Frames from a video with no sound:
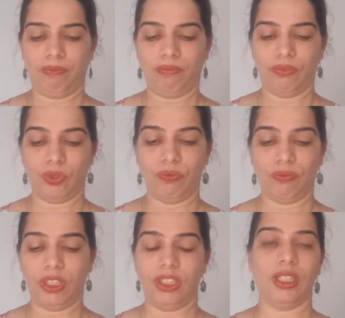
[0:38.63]
So
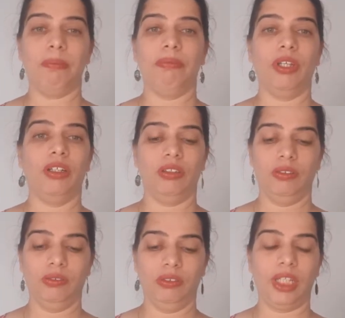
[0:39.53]
first up,
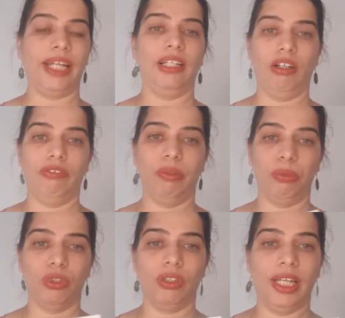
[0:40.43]
the title of the
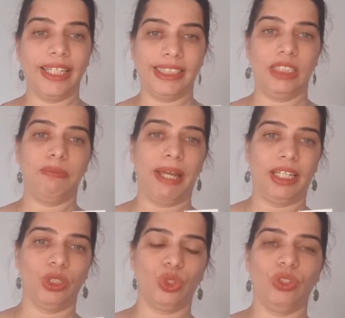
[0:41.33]
book, Excess
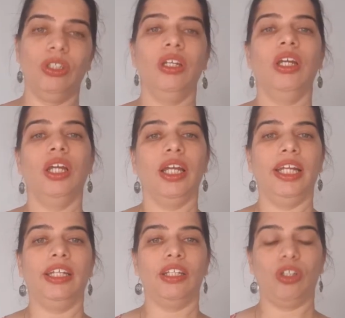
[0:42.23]
Baggage.
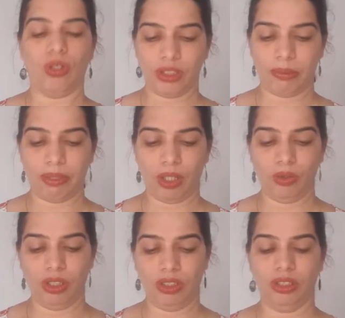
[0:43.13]
It talks
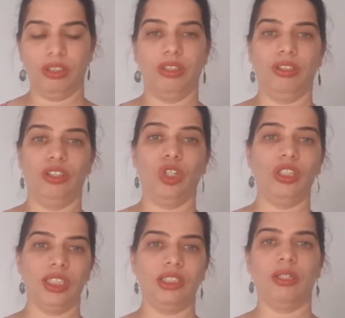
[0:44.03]
about
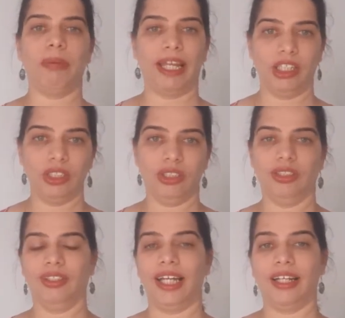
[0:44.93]
not just the baggage
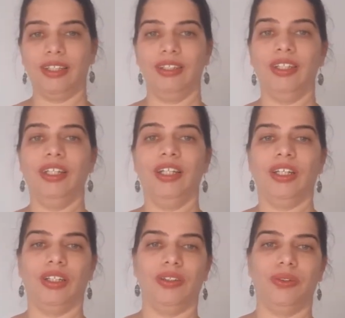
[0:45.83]
that
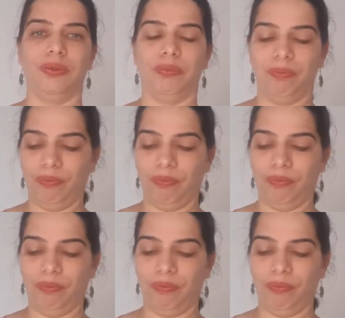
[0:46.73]
one